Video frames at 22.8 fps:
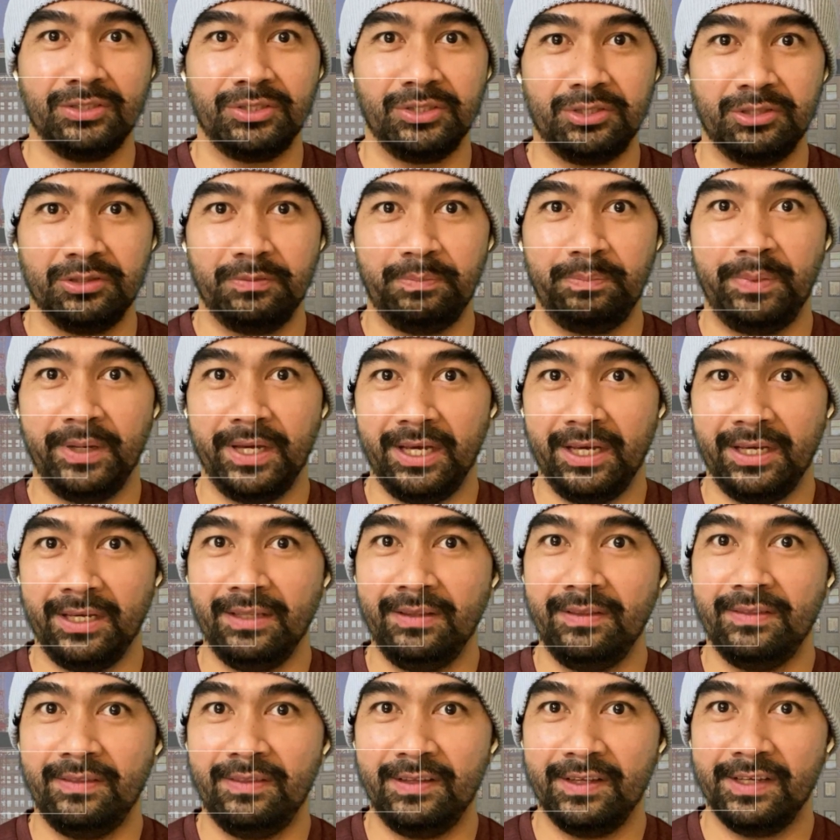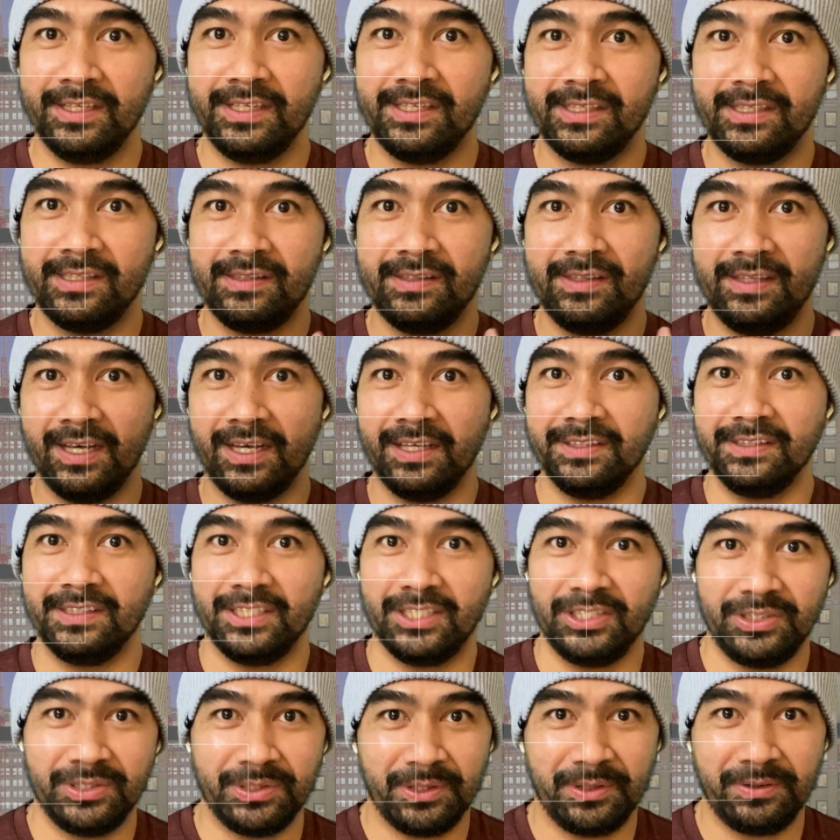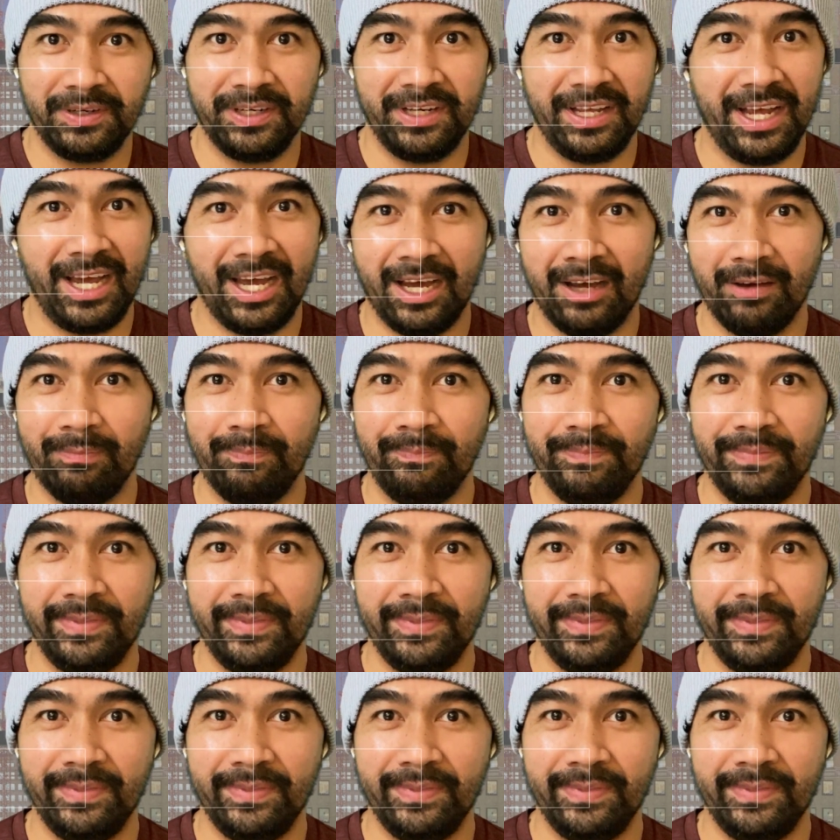to pay this debt that you already have.